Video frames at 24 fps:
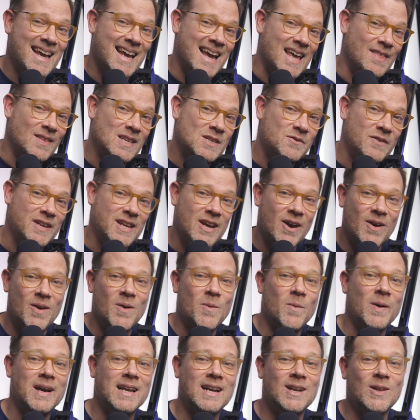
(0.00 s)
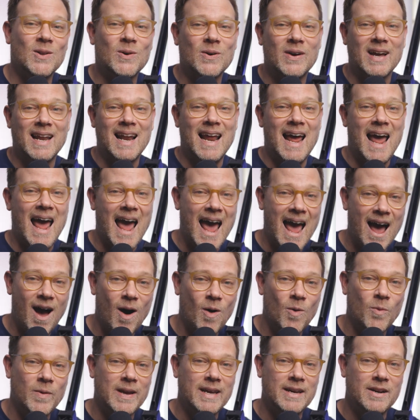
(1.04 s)
In this video, we're gonna look at
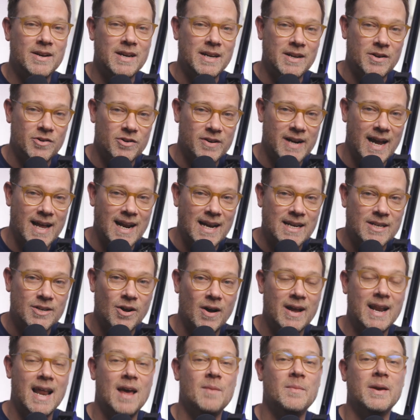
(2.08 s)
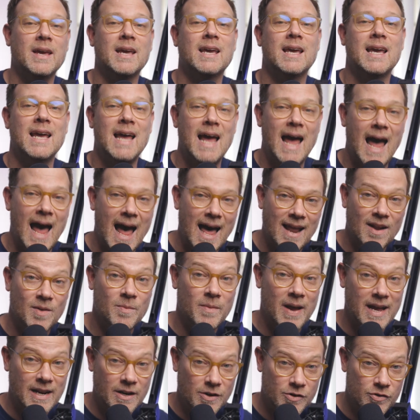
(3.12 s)
how we can create a dynamic
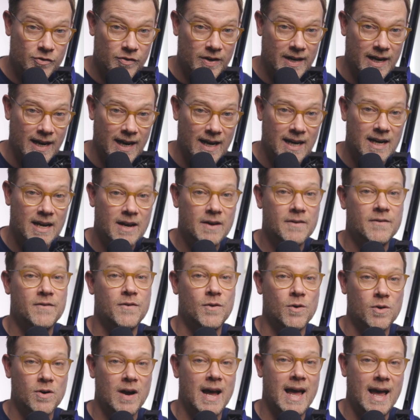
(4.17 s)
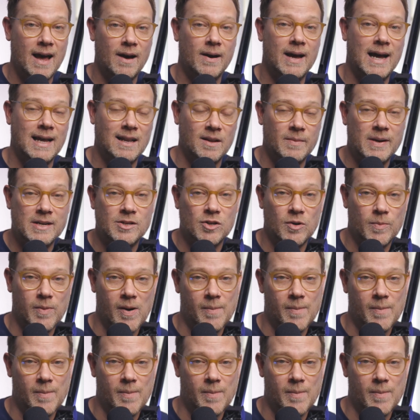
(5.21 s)
animated trigger for our Elementor